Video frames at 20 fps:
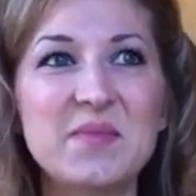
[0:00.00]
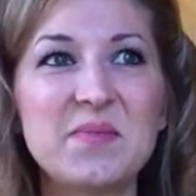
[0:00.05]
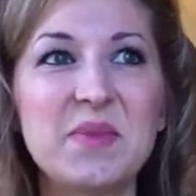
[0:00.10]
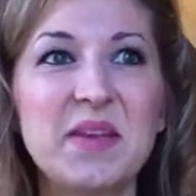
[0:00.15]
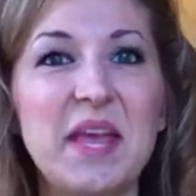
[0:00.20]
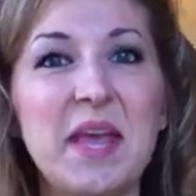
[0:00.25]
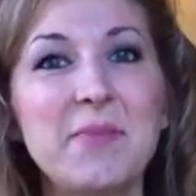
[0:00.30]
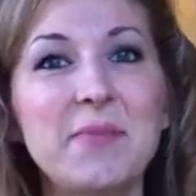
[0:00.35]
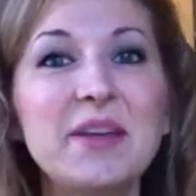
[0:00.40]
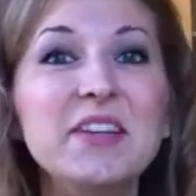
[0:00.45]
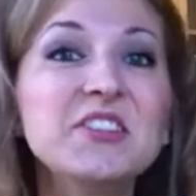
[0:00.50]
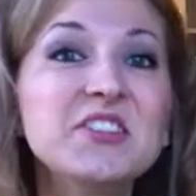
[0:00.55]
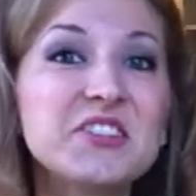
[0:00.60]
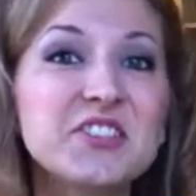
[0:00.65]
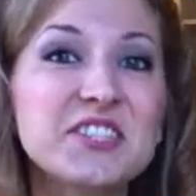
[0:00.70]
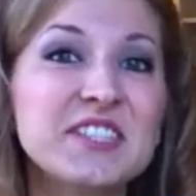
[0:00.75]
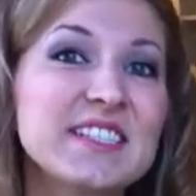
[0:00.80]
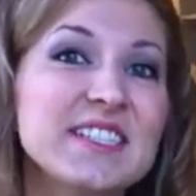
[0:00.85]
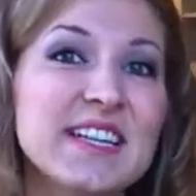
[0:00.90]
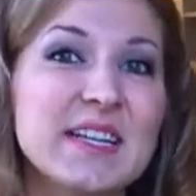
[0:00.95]
became
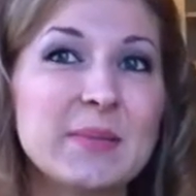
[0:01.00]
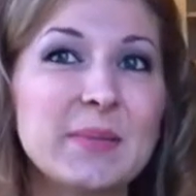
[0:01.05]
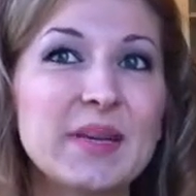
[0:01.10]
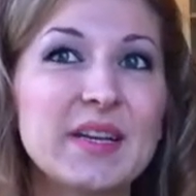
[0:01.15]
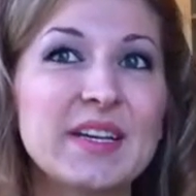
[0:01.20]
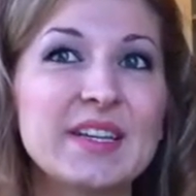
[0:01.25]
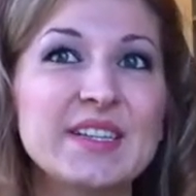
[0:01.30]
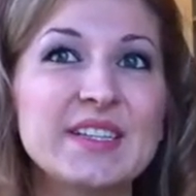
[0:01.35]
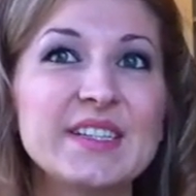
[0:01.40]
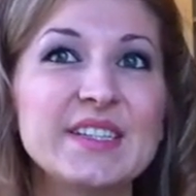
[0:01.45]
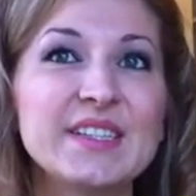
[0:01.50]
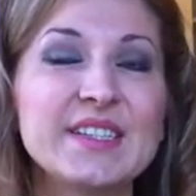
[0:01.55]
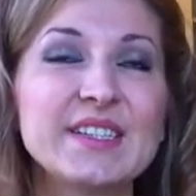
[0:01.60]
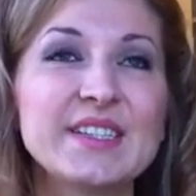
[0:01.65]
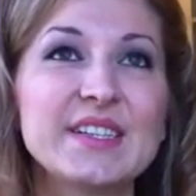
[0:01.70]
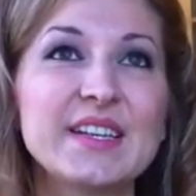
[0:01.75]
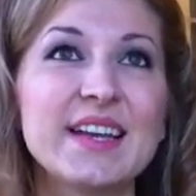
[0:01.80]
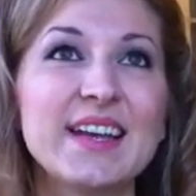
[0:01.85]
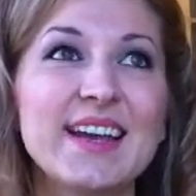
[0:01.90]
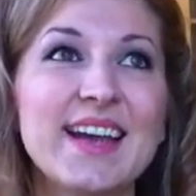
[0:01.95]
interesting, because
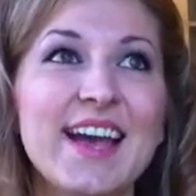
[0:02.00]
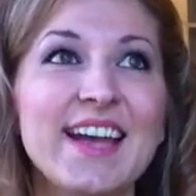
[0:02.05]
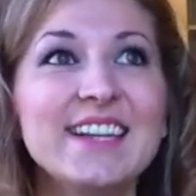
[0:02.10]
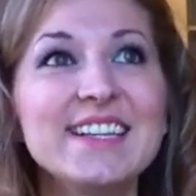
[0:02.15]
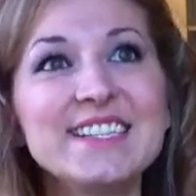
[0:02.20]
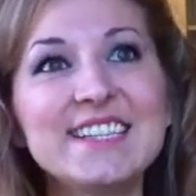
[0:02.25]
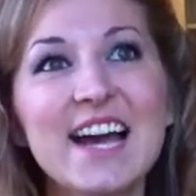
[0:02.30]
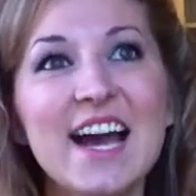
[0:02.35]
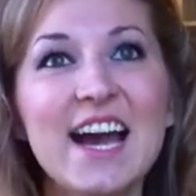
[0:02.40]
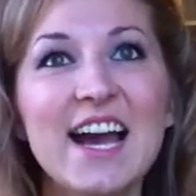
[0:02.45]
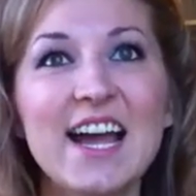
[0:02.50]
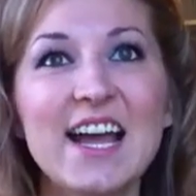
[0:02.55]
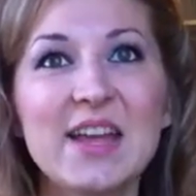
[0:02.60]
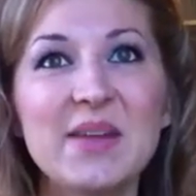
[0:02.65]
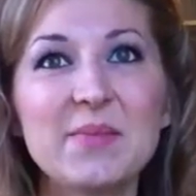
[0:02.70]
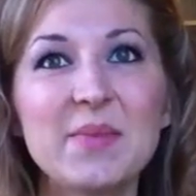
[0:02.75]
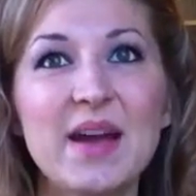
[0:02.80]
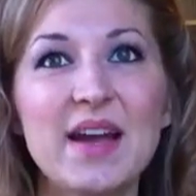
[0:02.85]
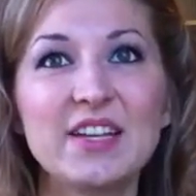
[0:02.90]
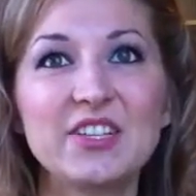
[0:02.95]

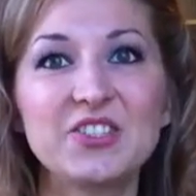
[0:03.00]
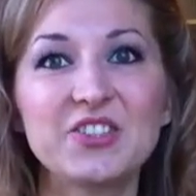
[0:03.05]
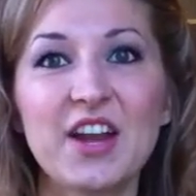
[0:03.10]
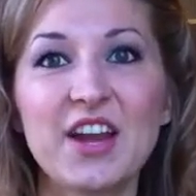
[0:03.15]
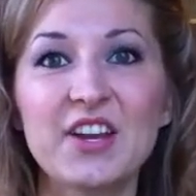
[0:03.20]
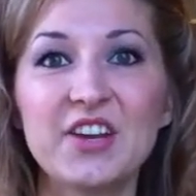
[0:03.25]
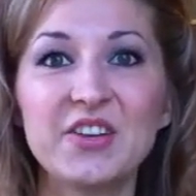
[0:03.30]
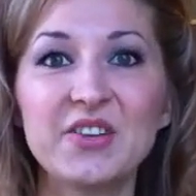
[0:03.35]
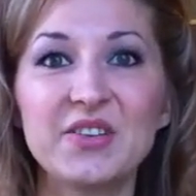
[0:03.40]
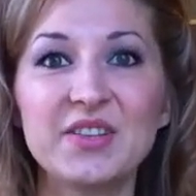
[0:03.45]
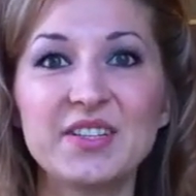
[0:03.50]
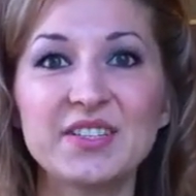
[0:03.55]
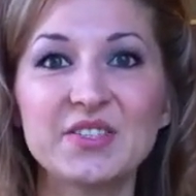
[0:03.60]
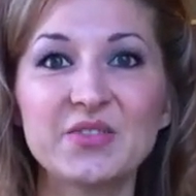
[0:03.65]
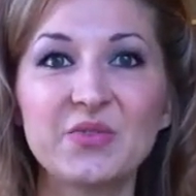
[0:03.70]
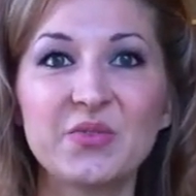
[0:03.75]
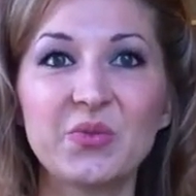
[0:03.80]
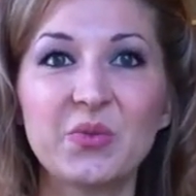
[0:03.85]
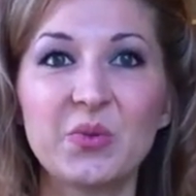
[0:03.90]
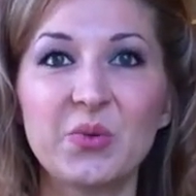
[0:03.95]
anytime I try to do
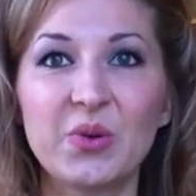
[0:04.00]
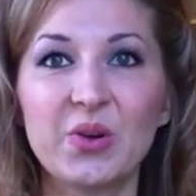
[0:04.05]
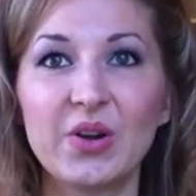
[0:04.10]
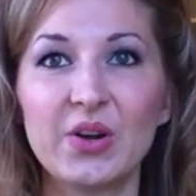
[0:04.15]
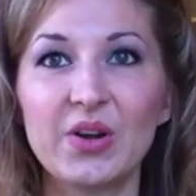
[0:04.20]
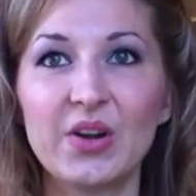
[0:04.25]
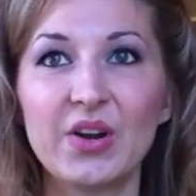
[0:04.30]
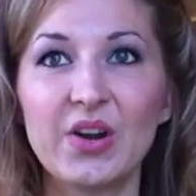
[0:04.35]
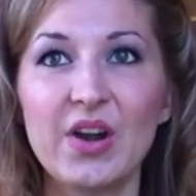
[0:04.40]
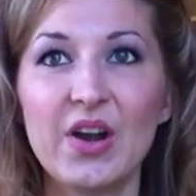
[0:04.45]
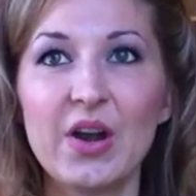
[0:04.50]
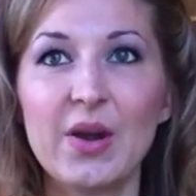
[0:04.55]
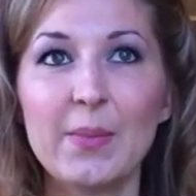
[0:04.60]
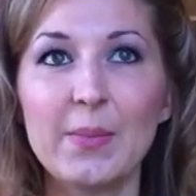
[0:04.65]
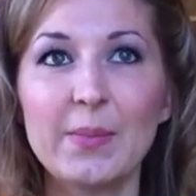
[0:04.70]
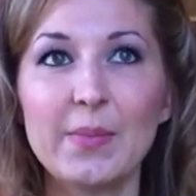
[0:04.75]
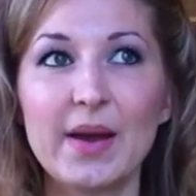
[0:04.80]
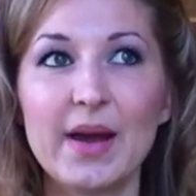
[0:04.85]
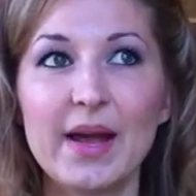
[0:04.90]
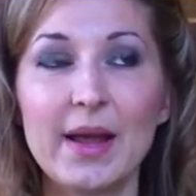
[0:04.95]
this for
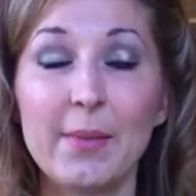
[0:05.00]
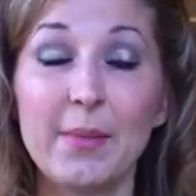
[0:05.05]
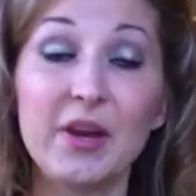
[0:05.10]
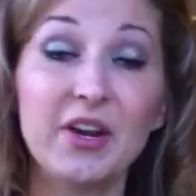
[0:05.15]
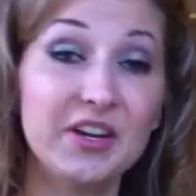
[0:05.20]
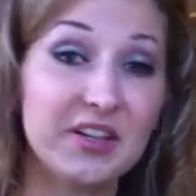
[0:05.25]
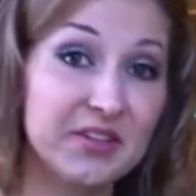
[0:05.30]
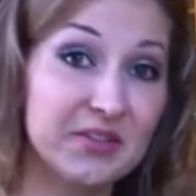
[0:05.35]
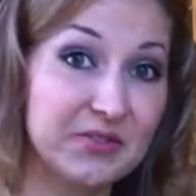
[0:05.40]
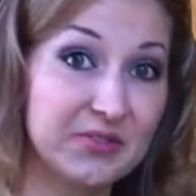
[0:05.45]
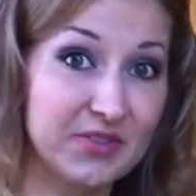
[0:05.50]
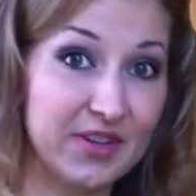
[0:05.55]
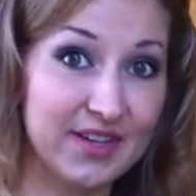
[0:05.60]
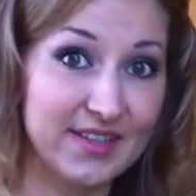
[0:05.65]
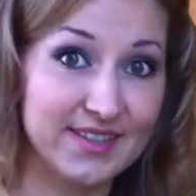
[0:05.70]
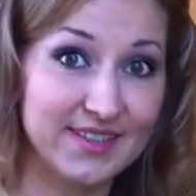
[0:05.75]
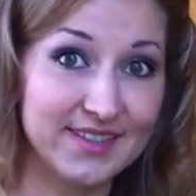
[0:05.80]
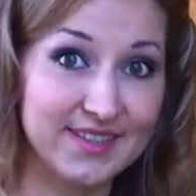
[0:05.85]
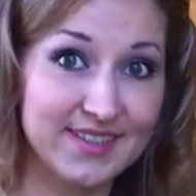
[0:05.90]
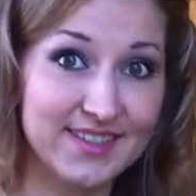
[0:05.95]
my American
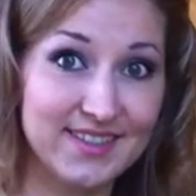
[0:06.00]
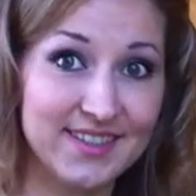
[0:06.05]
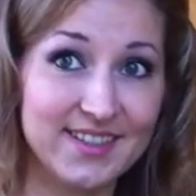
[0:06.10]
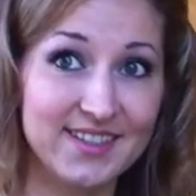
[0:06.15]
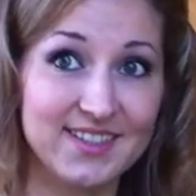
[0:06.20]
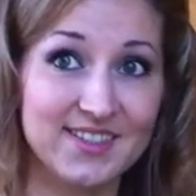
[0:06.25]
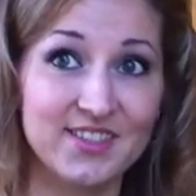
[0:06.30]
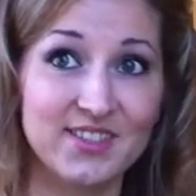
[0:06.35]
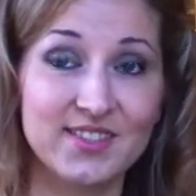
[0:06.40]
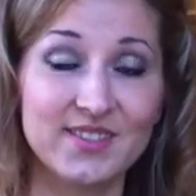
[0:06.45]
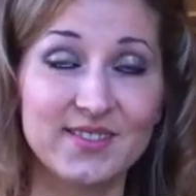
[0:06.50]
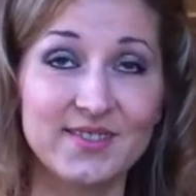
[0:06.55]
friends, it